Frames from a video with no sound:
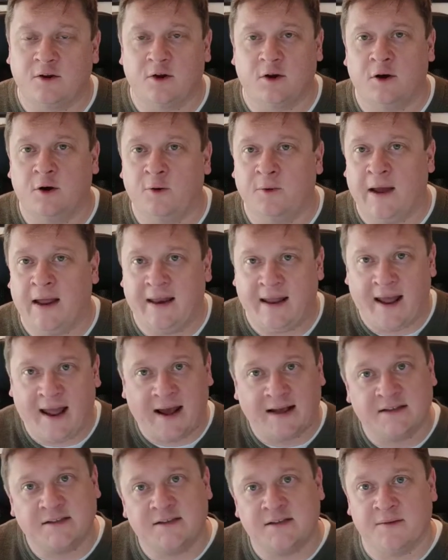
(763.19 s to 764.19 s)
go and
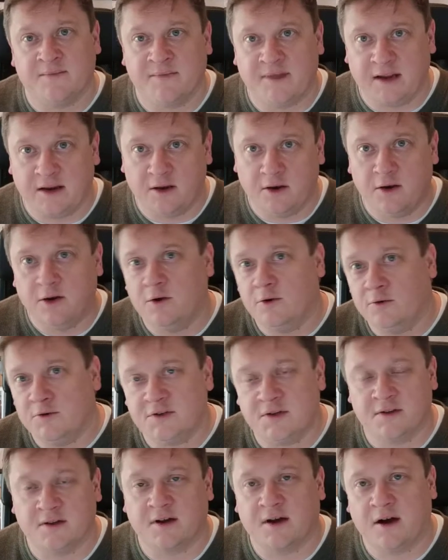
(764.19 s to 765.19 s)
add something new
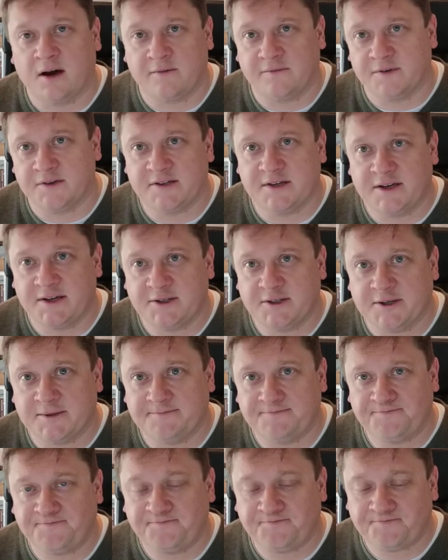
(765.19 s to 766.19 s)
to the conversation